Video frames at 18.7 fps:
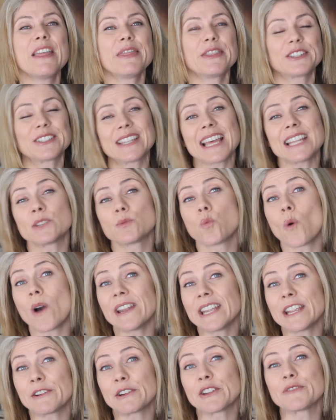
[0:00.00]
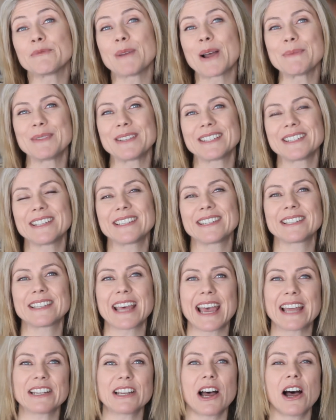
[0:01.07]
So that's one area of my business
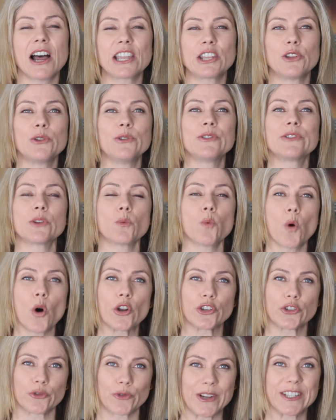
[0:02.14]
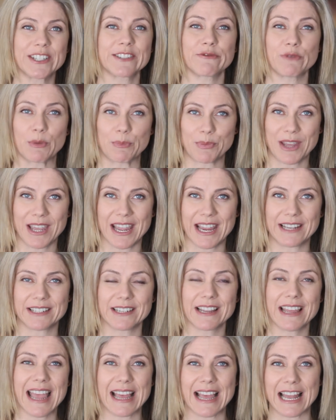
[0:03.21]
that I use the wash, rinse,
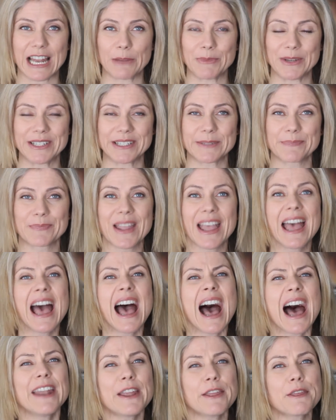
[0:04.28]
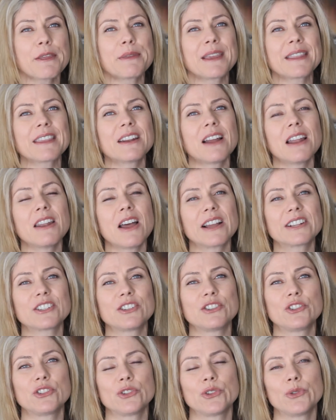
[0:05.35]
repeat element. Another thing that I like
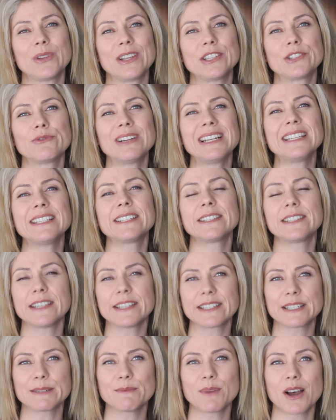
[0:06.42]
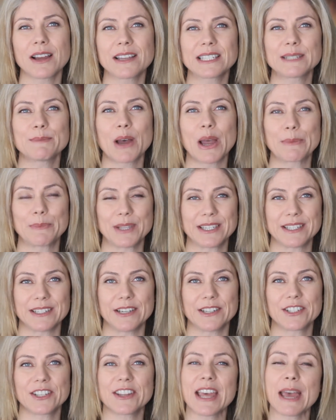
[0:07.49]
to do is really systemize my
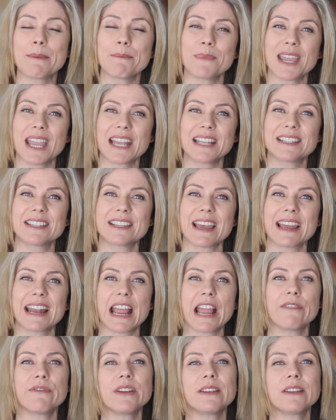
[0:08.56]
business. So that means that